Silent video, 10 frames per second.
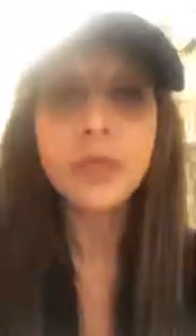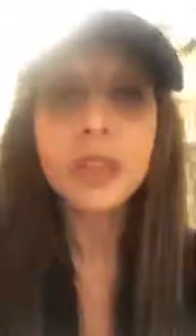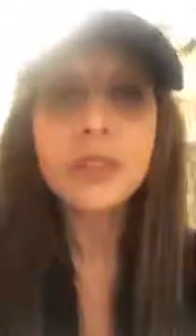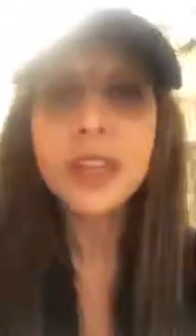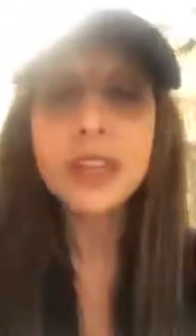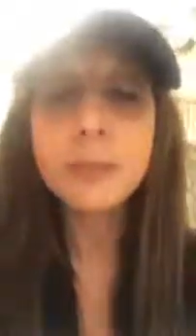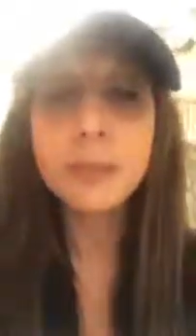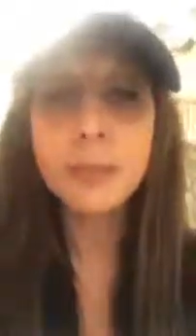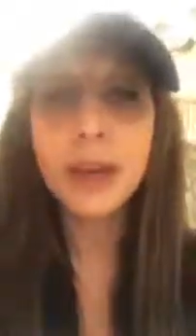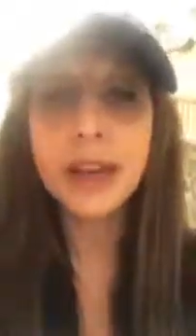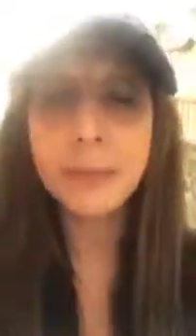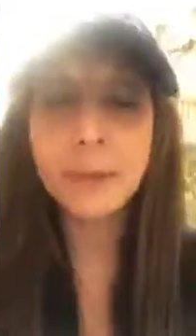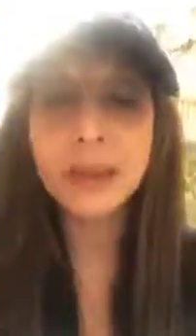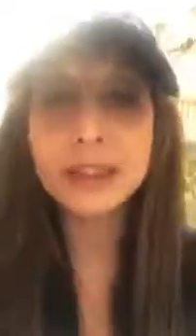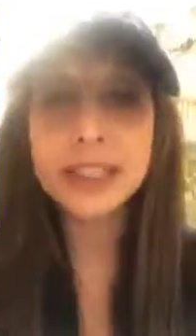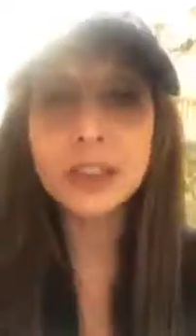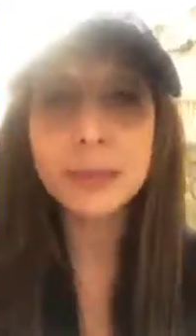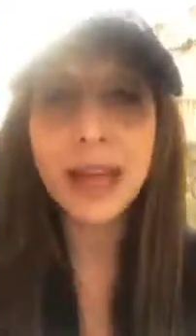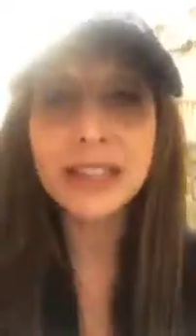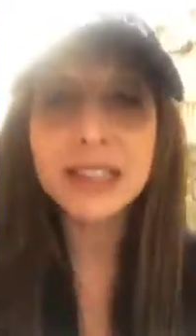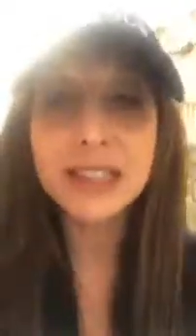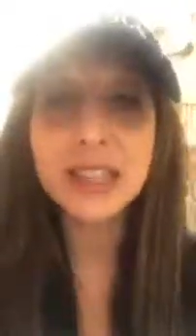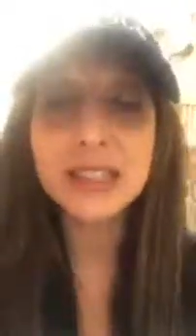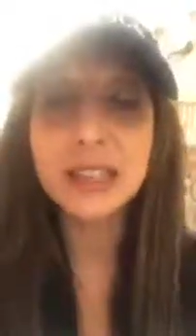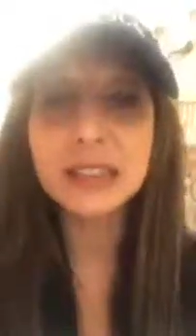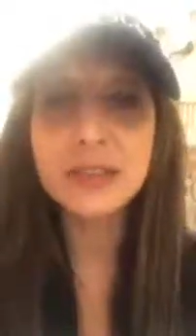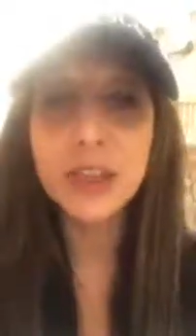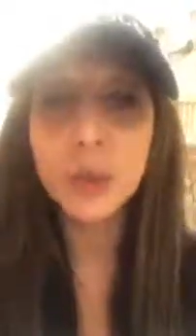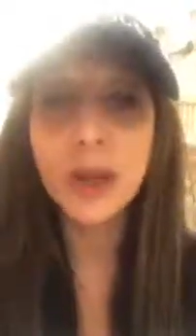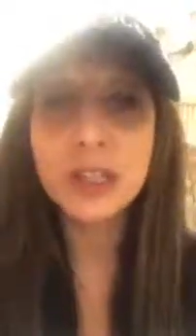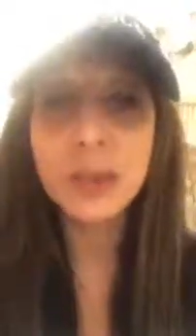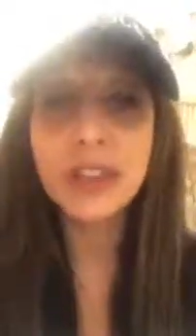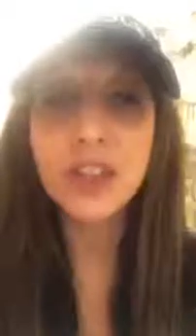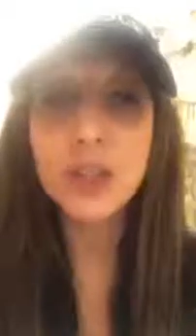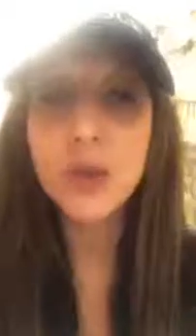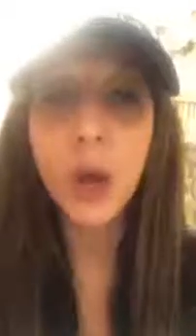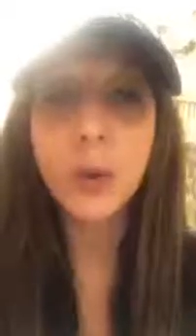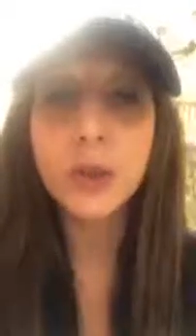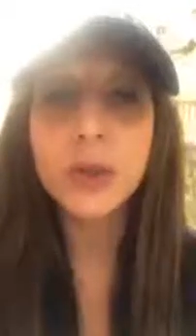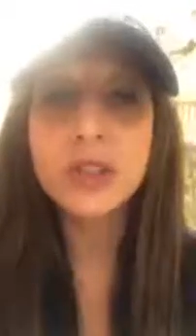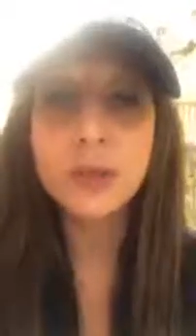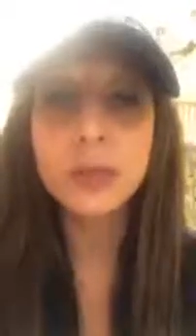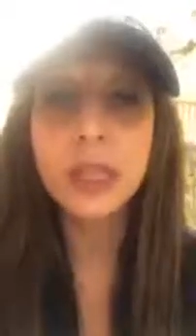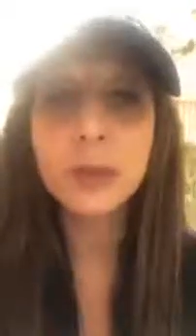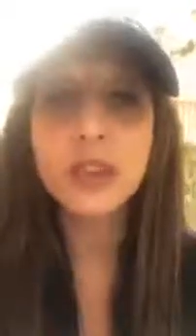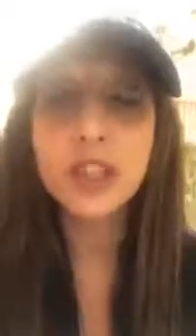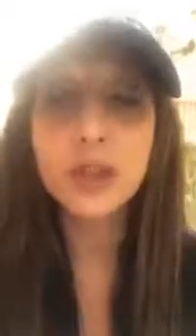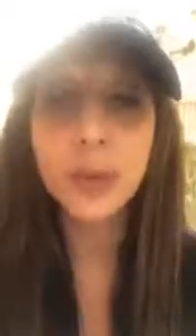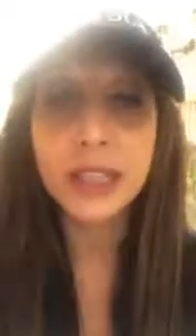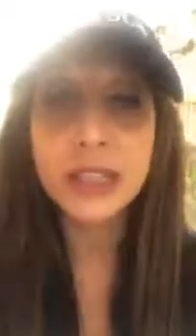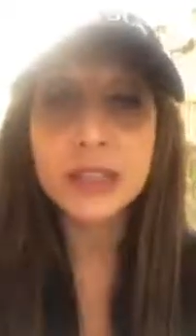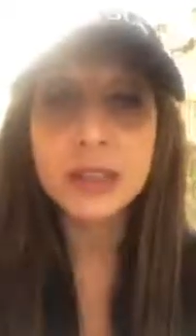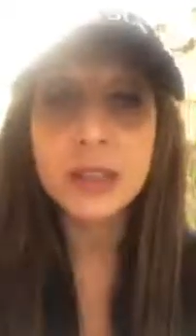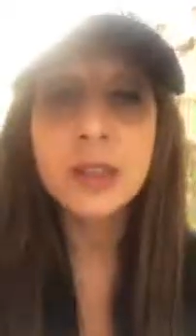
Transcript: The illegal Palestinians that live in the West Bank, they do not want to assimilate with the Israelis.